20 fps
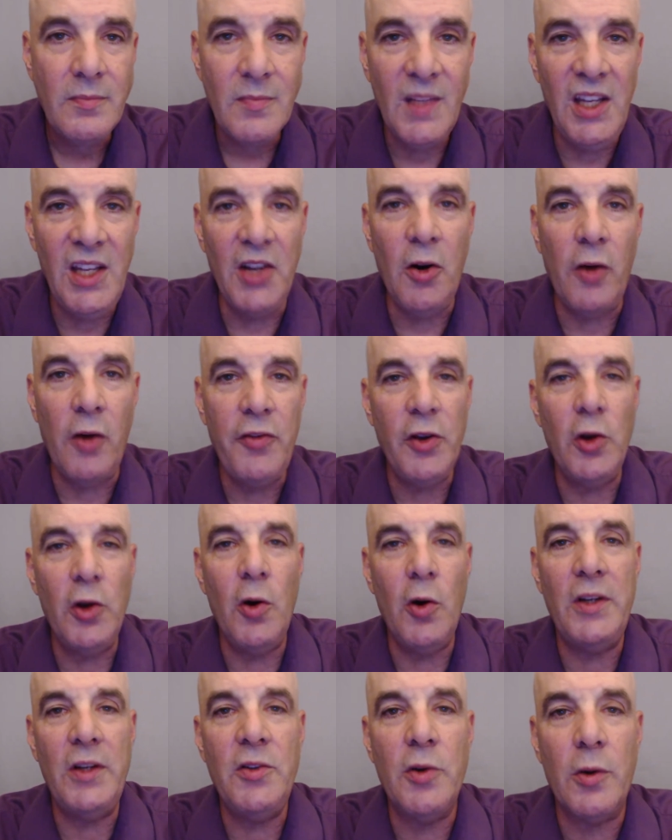You know, if you
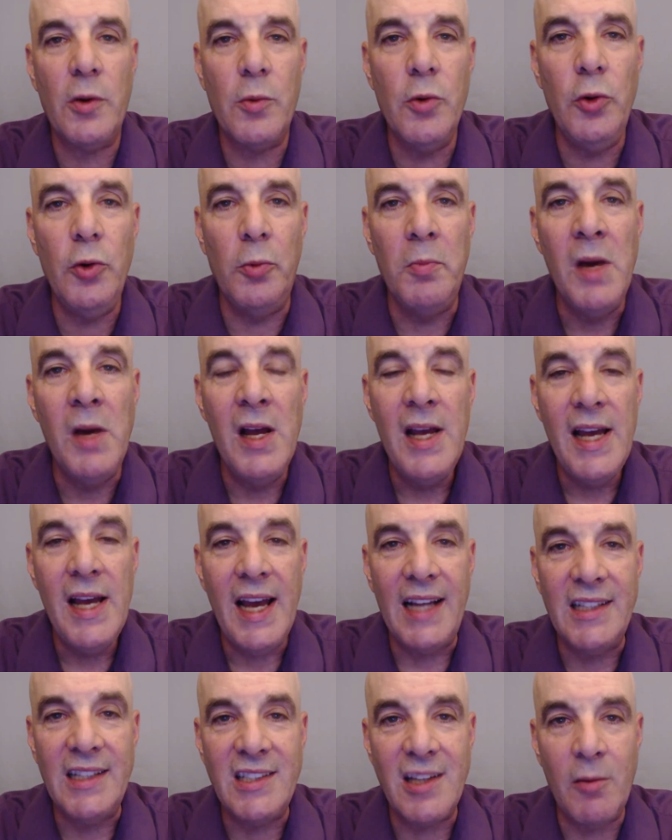go into a room
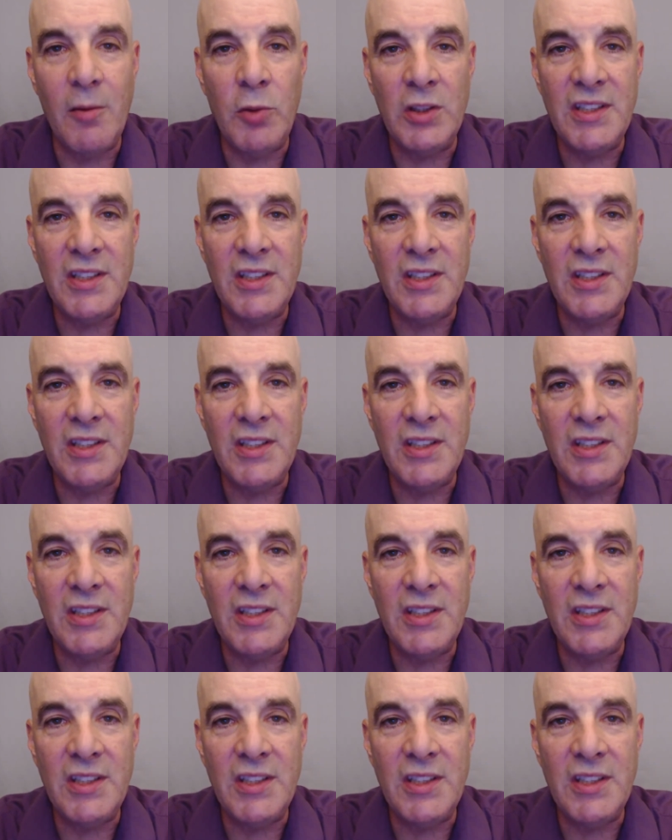and someone